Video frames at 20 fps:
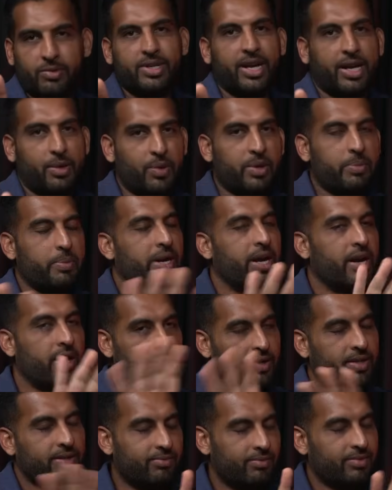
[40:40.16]
Stick with me
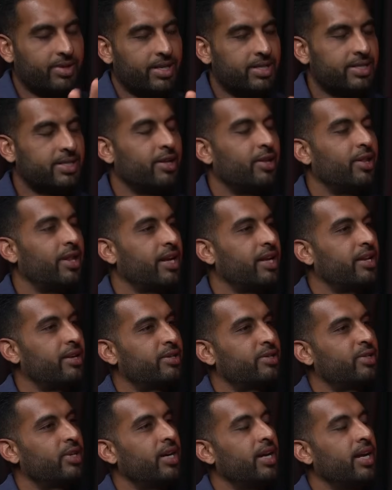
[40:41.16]
here. It's still
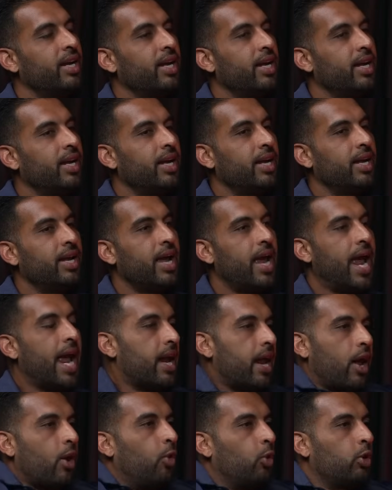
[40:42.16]
English.
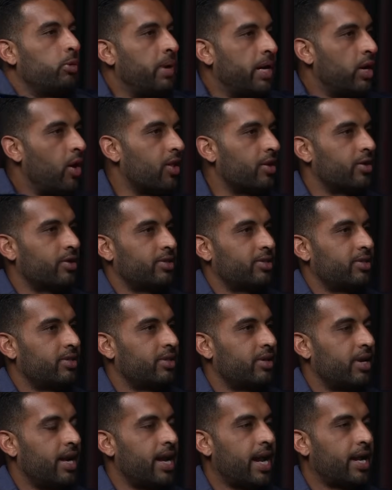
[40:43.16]
And I hold my
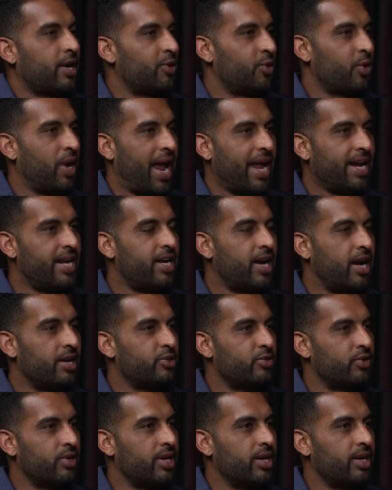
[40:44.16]
dollars. And I can go to any
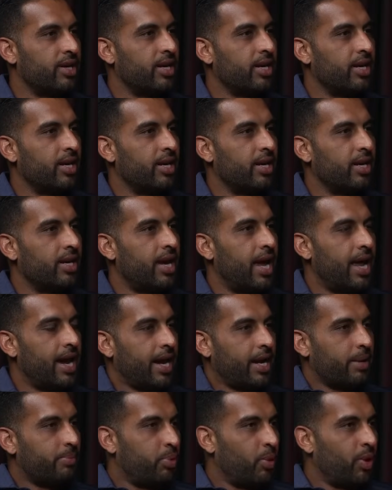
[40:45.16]
country
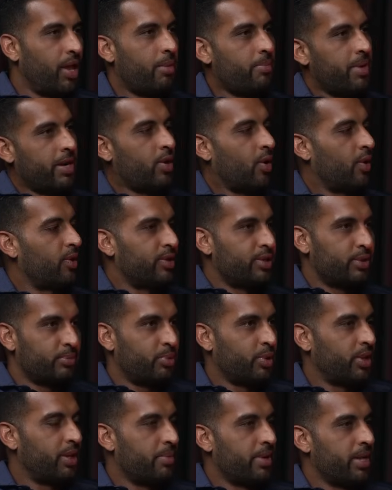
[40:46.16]
and I can pull out my dollars
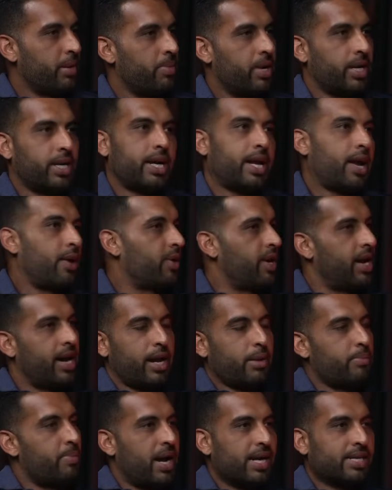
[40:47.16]
and put them in the bank account
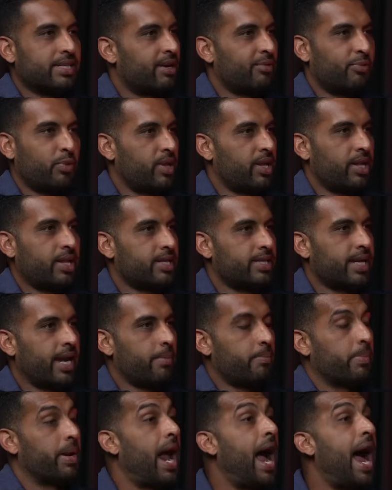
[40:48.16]
and I can buy stuff with it the
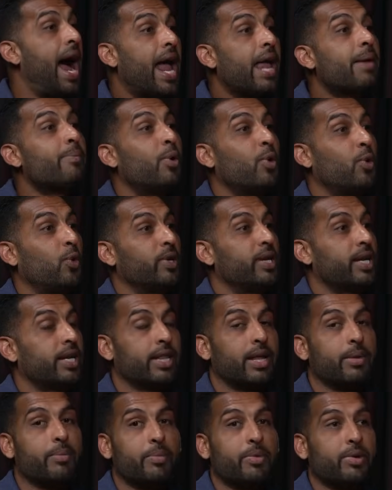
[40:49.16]
same. But I'm
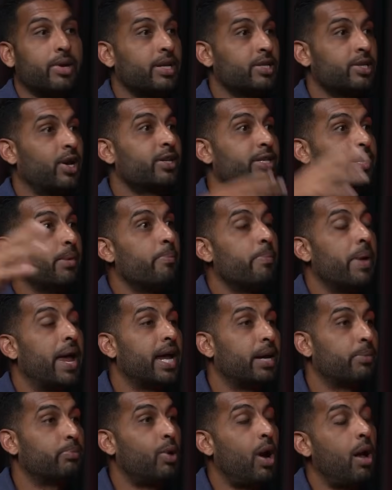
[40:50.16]
holding them. It's not some
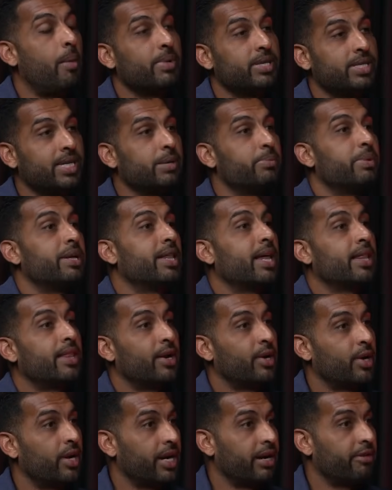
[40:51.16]
bank promising me
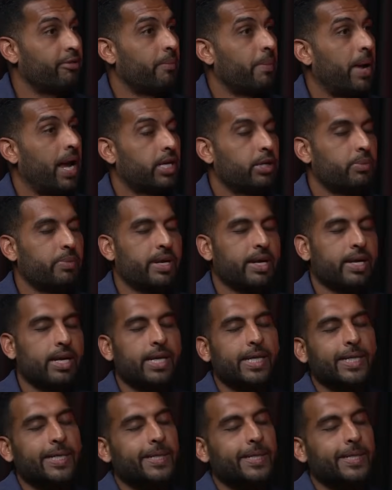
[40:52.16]
that they're going to give it back to me.